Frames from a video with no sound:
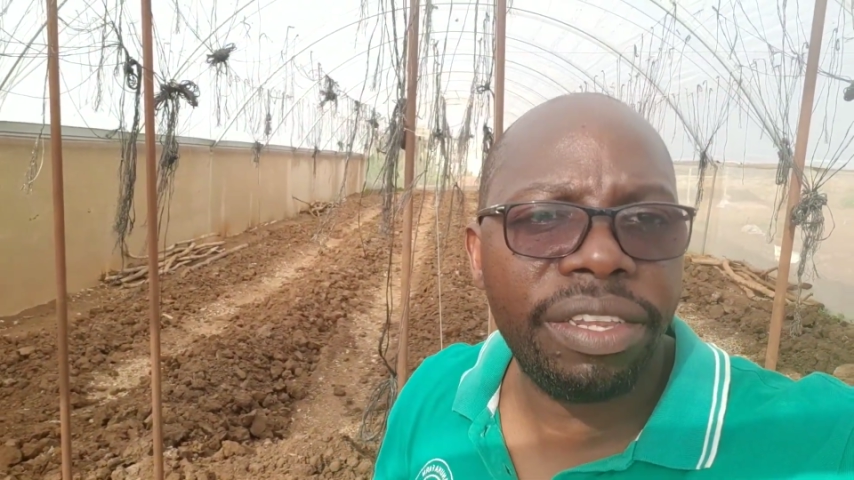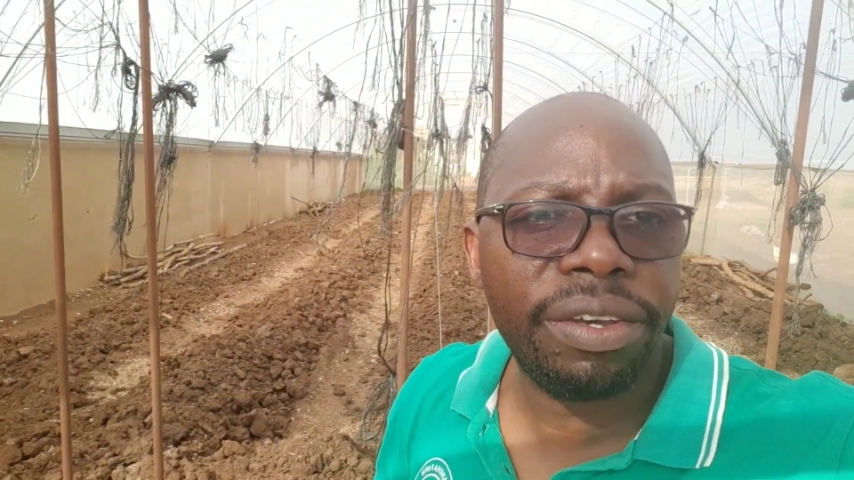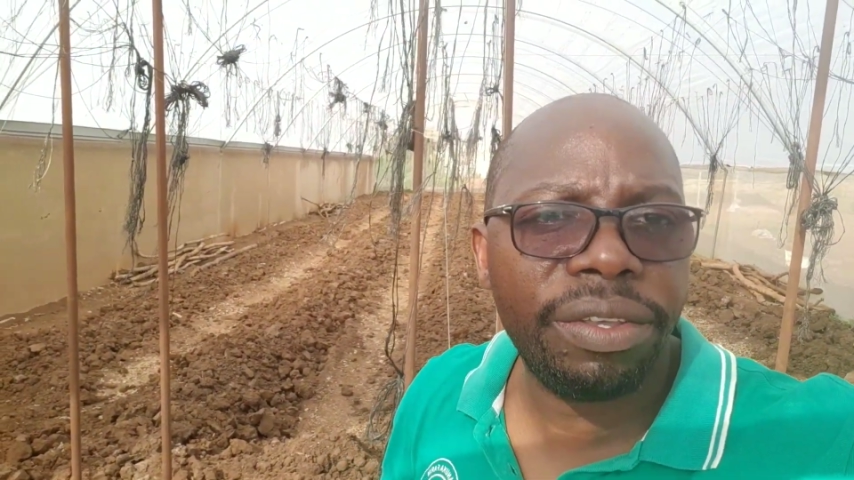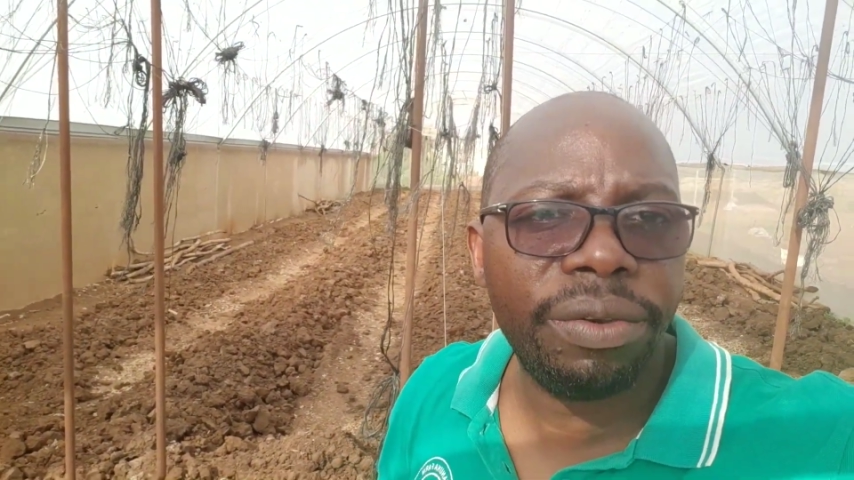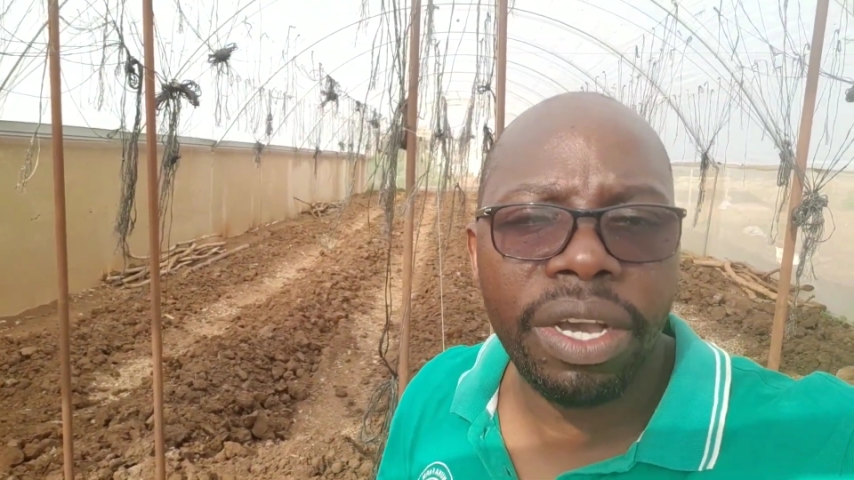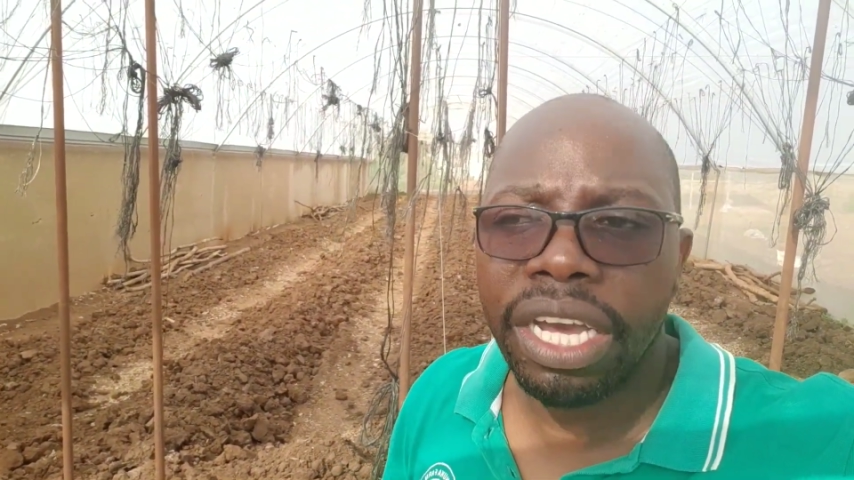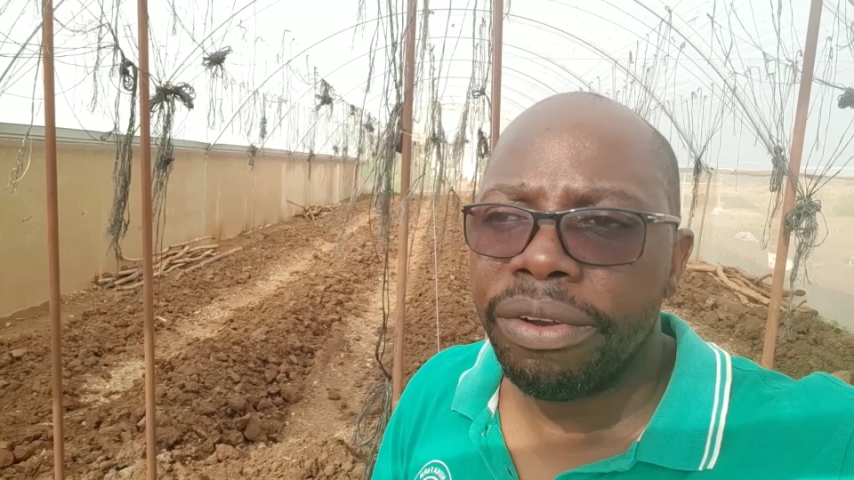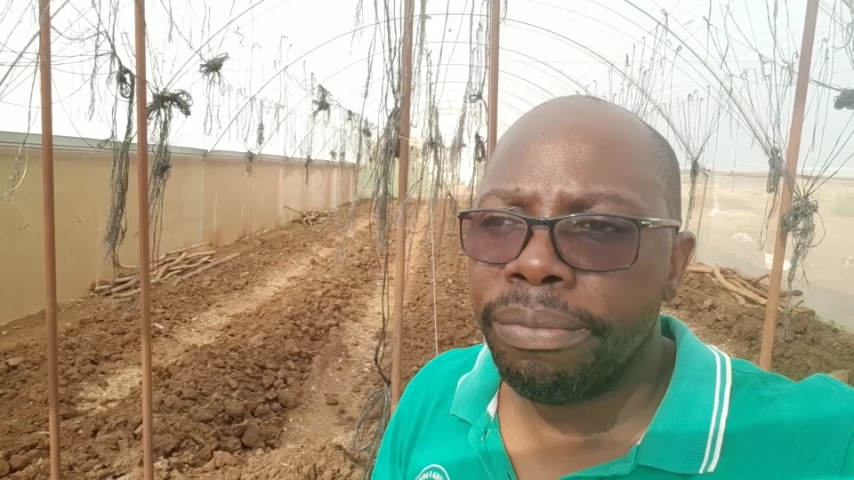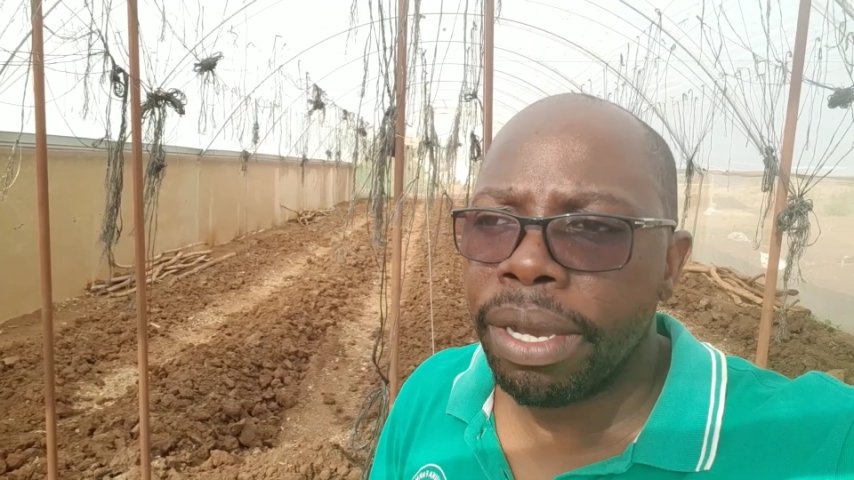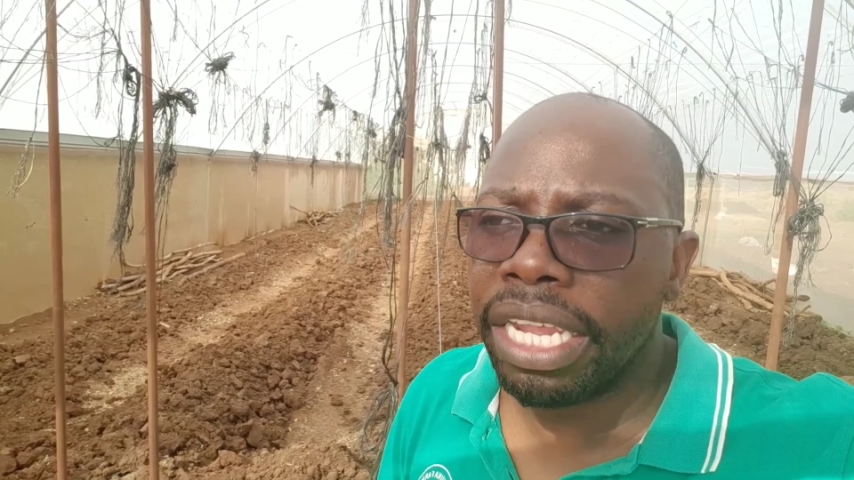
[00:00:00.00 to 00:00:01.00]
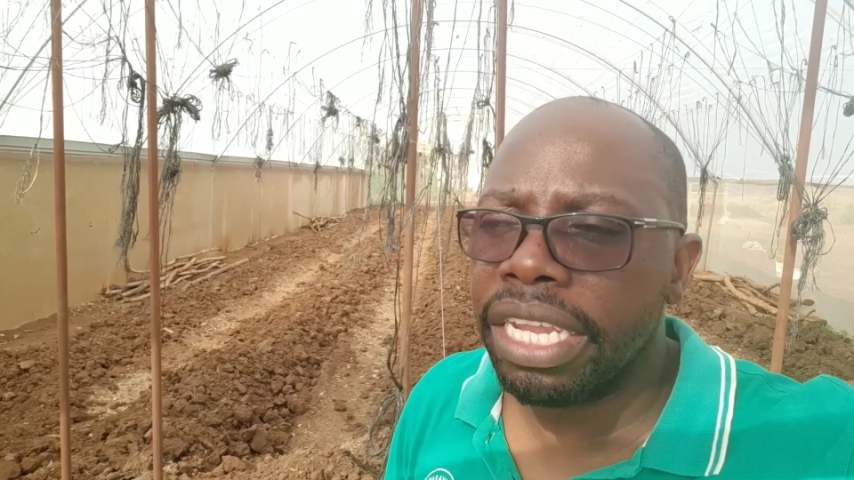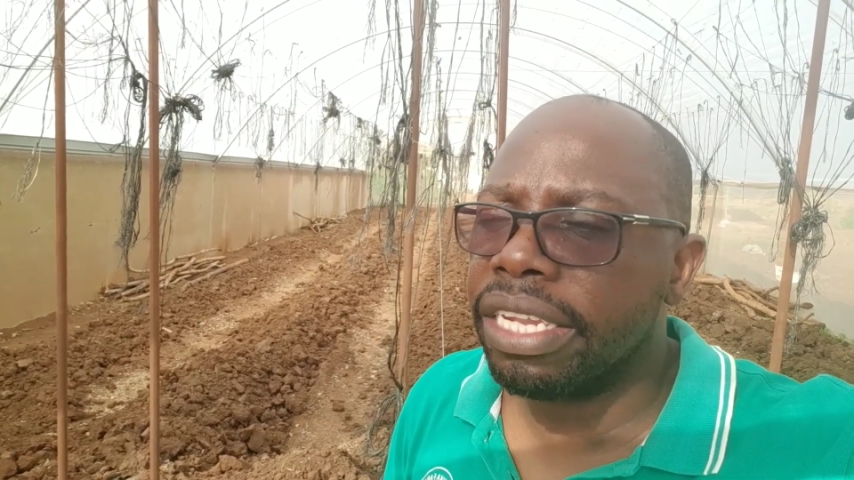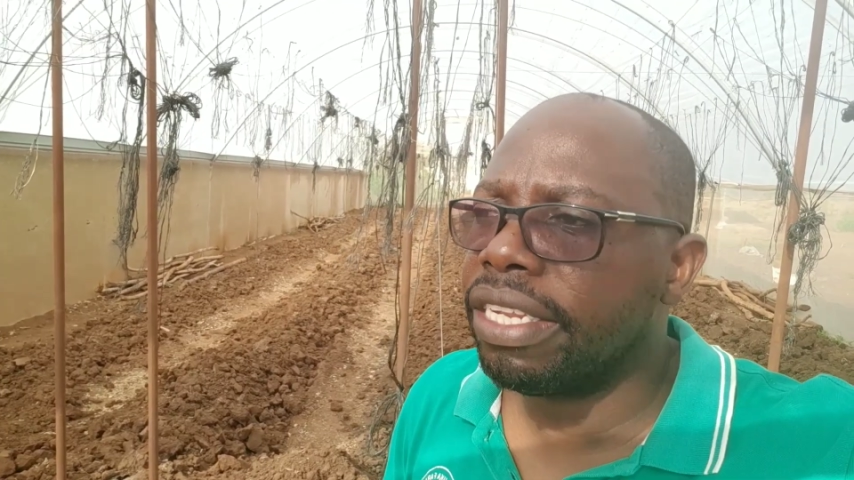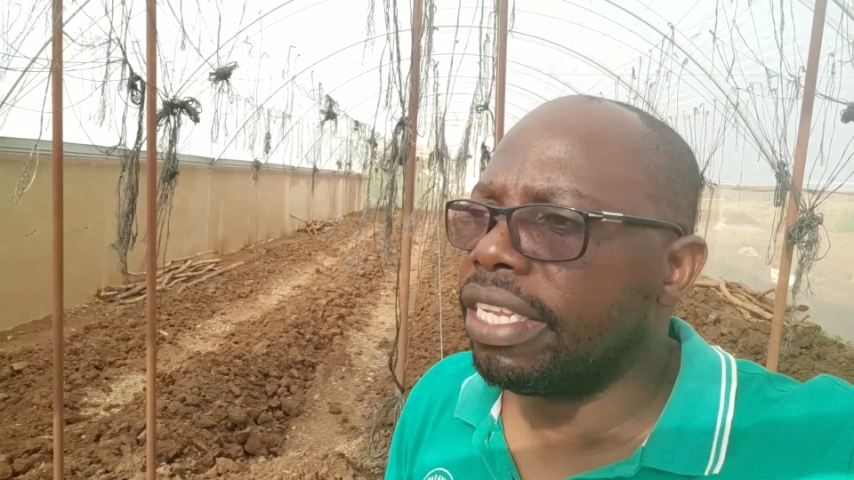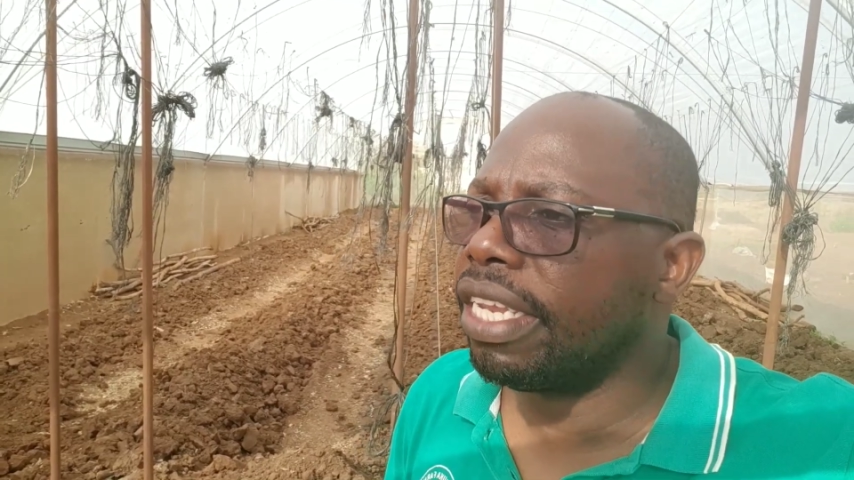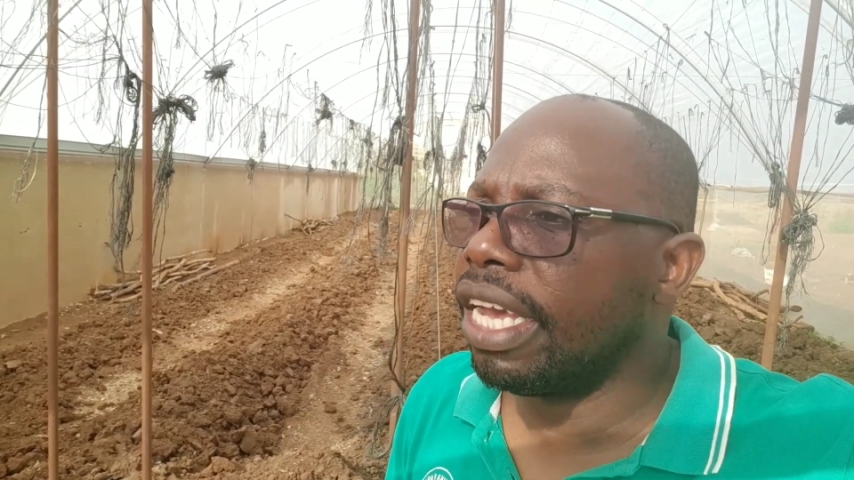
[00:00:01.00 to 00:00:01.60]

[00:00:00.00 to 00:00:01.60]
you know you are reminded